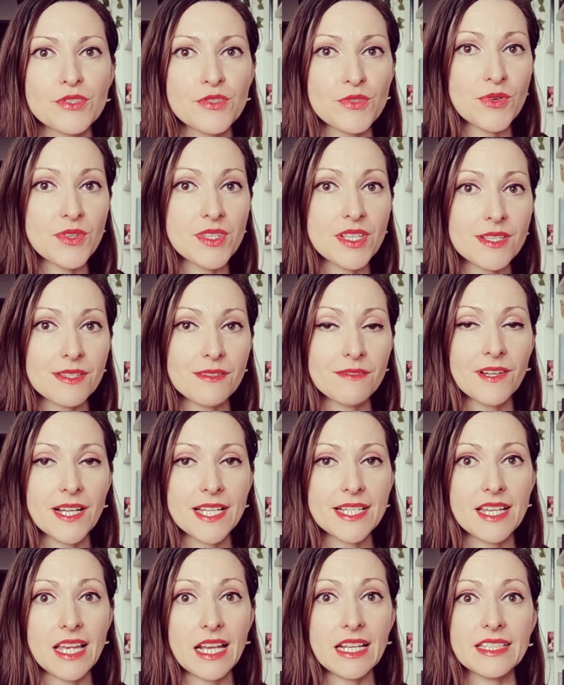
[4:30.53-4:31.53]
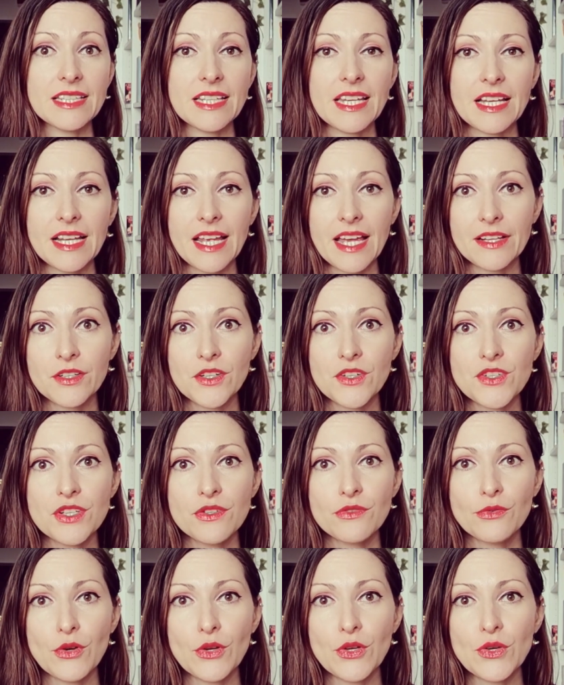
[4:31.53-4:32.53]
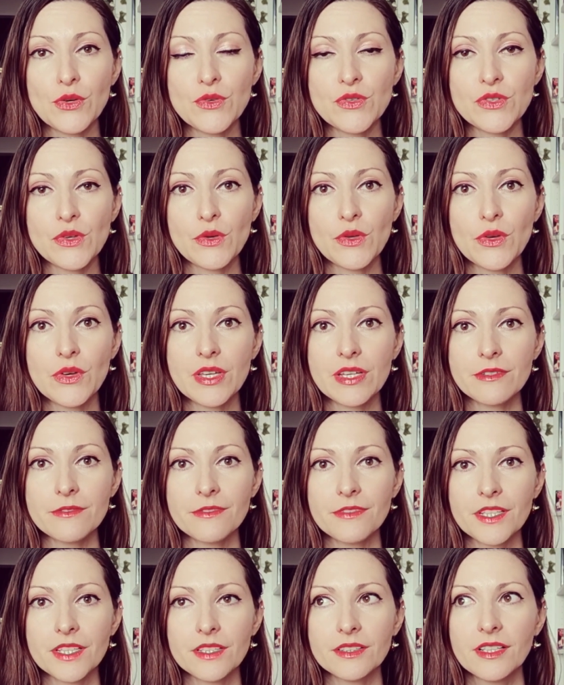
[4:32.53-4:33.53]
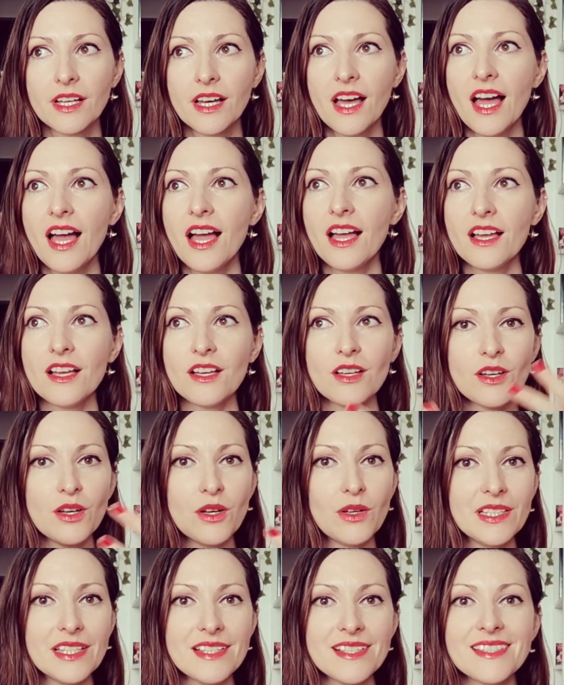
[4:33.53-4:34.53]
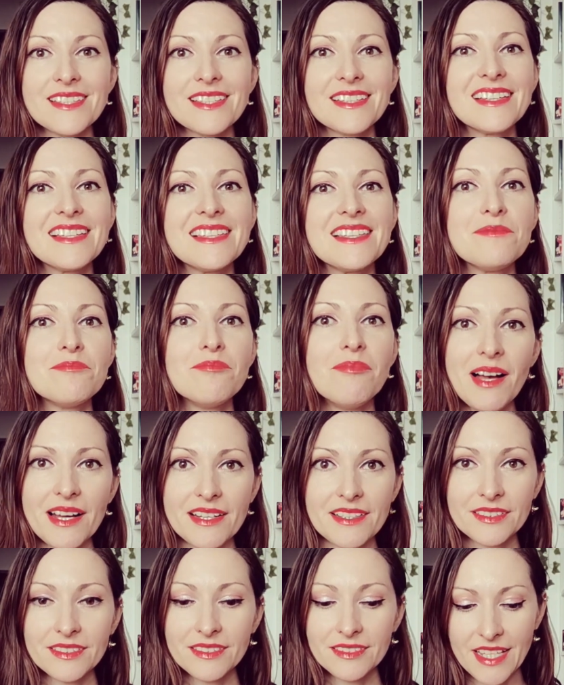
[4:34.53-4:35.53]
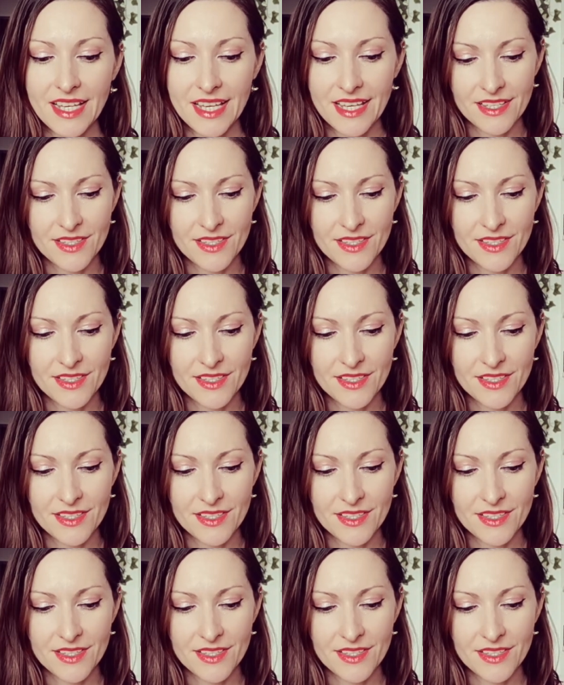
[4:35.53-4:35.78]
sources of vitality and energy for you so you can feel holistically better.